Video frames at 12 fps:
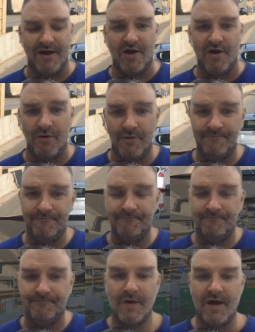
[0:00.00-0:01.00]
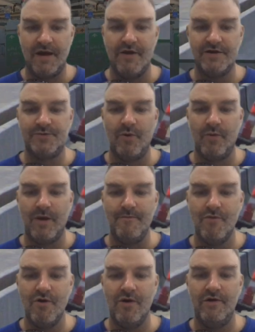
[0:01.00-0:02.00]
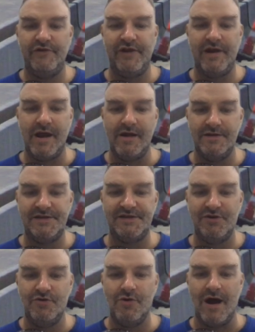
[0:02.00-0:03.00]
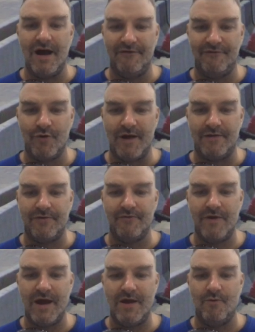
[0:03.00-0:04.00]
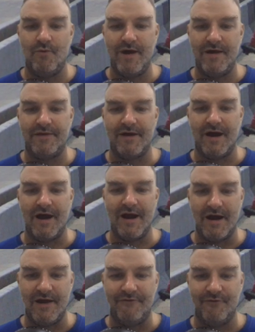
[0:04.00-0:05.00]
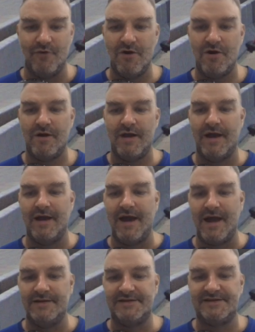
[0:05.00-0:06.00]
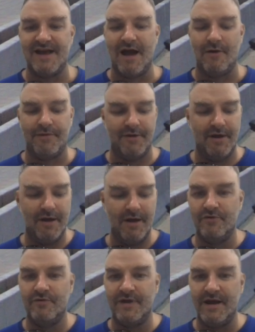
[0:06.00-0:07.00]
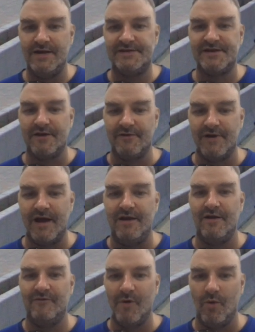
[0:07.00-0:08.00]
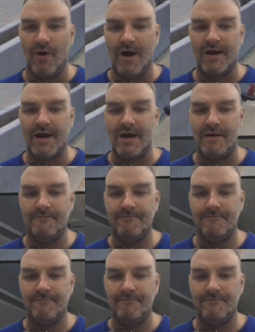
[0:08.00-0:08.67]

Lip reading: video. And here's where we merge into I-43 with I-94 and head south through the southern end of Milwaukee.